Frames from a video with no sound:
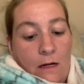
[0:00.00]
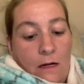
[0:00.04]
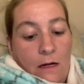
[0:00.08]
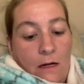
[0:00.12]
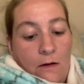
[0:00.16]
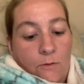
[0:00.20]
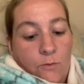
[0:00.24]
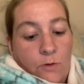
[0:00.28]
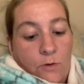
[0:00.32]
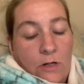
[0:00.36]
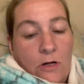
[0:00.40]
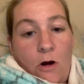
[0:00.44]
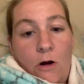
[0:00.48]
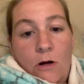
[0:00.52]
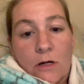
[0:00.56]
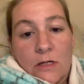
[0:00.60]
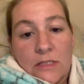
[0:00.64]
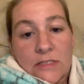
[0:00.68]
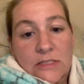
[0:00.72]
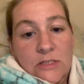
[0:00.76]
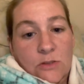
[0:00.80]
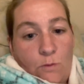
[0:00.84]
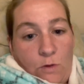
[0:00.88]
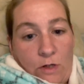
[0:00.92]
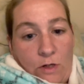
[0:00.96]

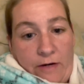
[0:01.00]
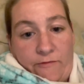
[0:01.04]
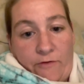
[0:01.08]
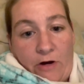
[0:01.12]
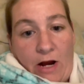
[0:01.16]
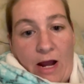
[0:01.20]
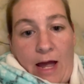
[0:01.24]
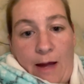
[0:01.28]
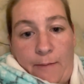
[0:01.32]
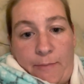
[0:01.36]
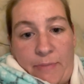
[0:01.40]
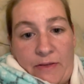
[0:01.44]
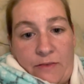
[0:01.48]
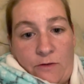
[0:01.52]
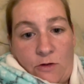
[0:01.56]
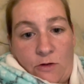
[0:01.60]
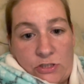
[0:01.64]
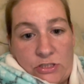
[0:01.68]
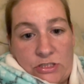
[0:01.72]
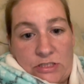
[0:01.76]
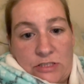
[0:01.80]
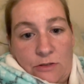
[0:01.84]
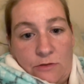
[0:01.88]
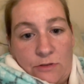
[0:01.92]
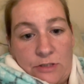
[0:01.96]
regardless of whatever happened, they're
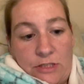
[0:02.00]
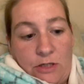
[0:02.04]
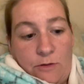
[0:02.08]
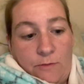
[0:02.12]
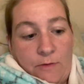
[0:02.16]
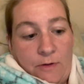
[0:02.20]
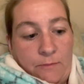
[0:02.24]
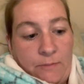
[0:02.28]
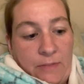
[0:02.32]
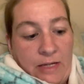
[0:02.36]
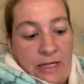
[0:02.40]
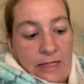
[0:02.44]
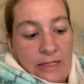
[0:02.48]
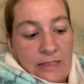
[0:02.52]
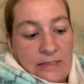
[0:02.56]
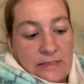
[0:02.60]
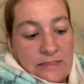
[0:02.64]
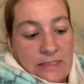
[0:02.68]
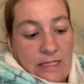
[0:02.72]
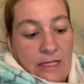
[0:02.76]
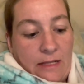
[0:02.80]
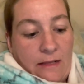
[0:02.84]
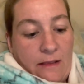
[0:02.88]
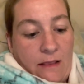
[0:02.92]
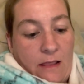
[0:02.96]
still human beings,
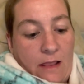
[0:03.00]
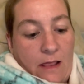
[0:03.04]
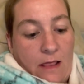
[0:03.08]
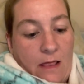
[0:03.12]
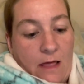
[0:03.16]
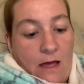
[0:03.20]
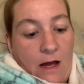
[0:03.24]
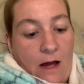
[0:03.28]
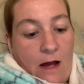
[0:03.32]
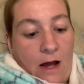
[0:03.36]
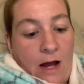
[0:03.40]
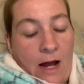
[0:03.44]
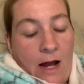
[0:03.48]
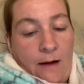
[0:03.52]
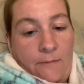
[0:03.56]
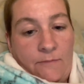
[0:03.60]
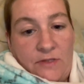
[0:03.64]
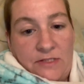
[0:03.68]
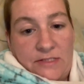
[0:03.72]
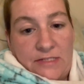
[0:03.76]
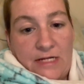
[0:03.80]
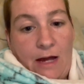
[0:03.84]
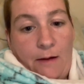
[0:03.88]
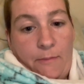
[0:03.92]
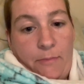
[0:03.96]
and I'm
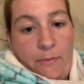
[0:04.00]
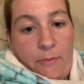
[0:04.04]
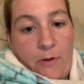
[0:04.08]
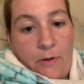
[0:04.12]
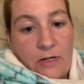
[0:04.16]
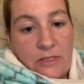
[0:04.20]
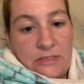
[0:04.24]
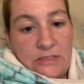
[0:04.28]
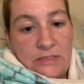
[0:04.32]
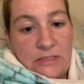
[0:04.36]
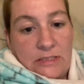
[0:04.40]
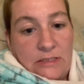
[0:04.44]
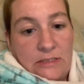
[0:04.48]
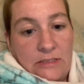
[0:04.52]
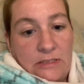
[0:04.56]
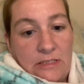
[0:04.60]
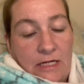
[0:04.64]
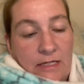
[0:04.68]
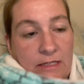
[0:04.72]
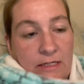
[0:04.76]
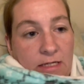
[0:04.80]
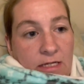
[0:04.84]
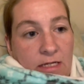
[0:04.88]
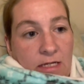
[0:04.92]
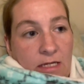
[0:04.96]
the type of person,
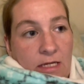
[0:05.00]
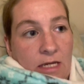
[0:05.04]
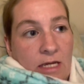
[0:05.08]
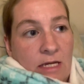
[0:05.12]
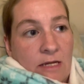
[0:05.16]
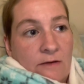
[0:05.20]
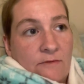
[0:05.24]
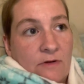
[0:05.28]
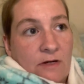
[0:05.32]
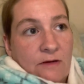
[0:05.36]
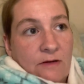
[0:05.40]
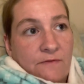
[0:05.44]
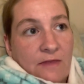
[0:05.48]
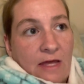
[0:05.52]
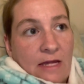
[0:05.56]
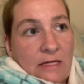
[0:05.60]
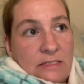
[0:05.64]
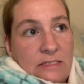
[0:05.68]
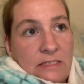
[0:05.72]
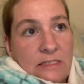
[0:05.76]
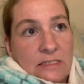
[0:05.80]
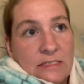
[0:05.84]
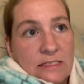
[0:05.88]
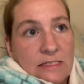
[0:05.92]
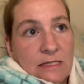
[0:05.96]
like, even if they
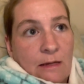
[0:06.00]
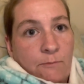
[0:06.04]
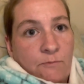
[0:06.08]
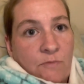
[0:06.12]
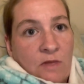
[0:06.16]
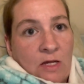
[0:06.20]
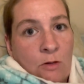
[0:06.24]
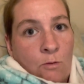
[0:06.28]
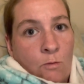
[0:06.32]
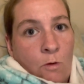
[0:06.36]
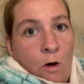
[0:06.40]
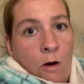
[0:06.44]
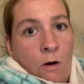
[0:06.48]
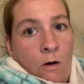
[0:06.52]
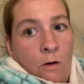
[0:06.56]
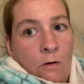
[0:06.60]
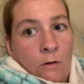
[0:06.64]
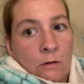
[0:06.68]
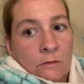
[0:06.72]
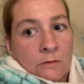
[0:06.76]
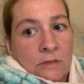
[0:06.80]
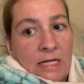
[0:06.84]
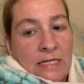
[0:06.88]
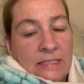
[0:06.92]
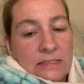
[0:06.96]
did something
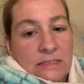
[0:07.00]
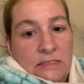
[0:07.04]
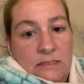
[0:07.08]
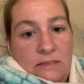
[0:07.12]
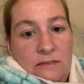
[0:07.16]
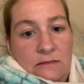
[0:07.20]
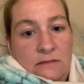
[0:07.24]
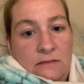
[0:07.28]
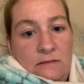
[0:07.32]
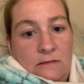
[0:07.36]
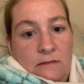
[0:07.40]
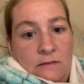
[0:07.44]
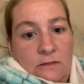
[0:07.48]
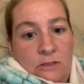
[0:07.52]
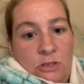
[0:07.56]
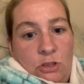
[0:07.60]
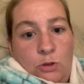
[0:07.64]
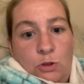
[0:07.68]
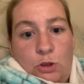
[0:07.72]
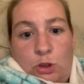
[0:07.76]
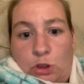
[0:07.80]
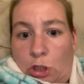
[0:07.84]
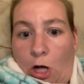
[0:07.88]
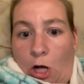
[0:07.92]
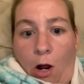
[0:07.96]
wrong, you
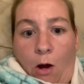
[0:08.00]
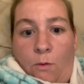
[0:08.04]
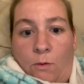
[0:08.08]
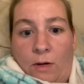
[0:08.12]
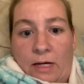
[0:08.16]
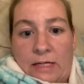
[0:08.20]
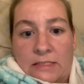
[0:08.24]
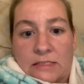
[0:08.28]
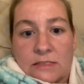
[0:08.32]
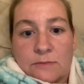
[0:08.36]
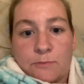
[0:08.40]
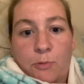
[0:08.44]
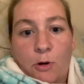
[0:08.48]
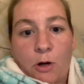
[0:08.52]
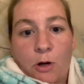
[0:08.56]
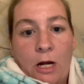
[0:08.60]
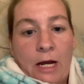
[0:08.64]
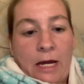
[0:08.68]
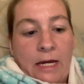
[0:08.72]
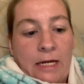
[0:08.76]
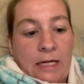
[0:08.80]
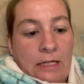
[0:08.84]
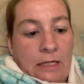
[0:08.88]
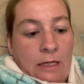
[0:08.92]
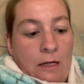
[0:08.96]
should always
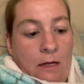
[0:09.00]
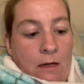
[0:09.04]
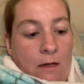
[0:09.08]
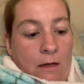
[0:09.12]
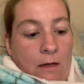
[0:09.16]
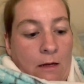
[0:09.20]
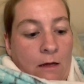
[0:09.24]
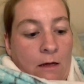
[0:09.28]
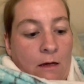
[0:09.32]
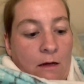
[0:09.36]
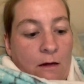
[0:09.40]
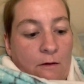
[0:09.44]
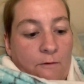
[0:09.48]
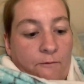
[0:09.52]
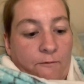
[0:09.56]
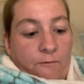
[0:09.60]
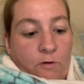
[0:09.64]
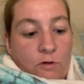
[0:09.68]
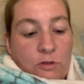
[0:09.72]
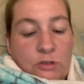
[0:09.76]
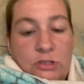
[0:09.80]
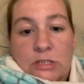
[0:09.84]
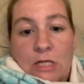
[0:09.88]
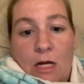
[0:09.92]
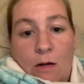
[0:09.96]
pray
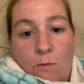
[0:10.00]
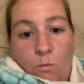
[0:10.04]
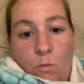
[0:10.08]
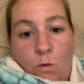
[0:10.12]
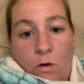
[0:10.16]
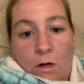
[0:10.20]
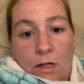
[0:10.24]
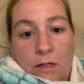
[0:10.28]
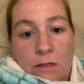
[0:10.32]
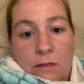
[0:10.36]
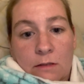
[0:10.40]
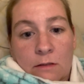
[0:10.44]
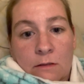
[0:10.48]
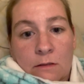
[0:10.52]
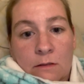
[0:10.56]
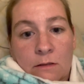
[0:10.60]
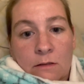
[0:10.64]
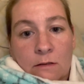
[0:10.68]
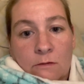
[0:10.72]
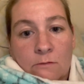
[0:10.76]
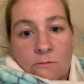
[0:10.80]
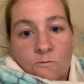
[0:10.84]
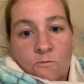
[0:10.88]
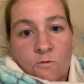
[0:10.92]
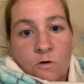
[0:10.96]
for someone,
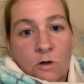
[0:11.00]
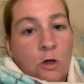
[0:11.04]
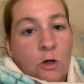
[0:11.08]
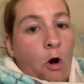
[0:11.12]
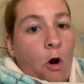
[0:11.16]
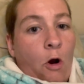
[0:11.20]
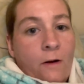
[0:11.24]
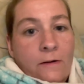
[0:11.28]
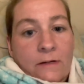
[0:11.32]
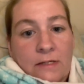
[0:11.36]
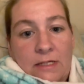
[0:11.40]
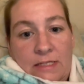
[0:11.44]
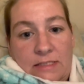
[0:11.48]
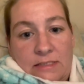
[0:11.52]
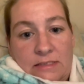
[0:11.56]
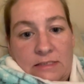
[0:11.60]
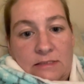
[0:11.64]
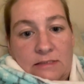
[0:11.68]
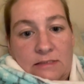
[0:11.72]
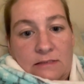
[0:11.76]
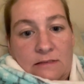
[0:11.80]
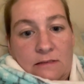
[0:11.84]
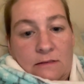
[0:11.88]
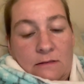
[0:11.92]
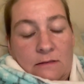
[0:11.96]

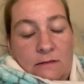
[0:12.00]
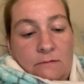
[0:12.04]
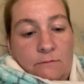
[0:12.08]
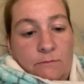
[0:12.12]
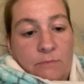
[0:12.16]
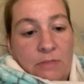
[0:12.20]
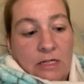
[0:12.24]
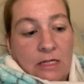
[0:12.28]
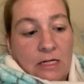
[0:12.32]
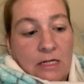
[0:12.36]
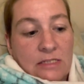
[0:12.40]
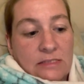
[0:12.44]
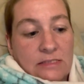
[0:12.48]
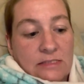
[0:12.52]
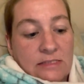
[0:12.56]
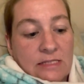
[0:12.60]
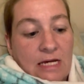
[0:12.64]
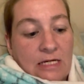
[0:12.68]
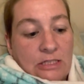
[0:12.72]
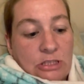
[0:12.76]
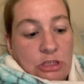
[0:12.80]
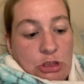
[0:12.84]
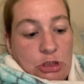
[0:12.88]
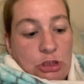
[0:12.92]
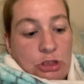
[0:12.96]
regardless, because
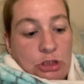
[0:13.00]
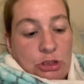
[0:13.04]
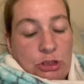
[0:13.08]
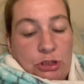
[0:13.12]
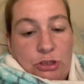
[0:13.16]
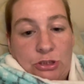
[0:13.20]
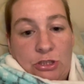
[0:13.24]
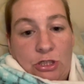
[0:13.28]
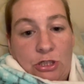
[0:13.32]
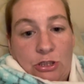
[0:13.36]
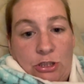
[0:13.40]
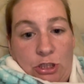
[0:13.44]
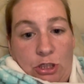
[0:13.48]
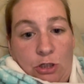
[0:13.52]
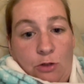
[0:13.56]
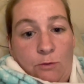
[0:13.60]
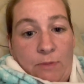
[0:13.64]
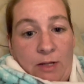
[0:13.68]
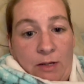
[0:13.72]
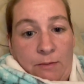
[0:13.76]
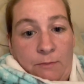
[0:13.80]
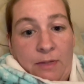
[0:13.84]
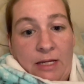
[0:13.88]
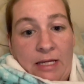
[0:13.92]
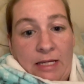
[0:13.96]
that's just the
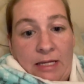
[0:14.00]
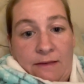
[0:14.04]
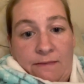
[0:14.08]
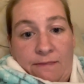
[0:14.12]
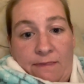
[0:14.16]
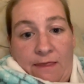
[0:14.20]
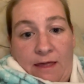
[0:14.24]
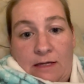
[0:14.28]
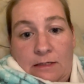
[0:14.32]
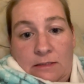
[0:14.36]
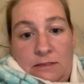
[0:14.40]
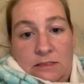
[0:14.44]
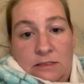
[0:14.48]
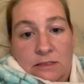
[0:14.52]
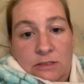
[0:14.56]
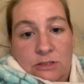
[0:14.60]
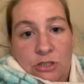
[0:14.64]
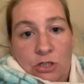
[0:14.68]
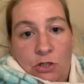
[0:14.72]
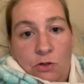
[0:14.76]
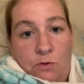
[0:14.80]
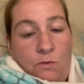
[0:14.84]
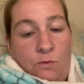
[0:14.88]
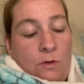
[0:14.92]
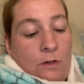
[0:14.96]
human being thing to
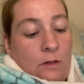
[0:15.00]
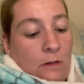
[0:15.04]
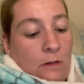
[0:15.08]
do.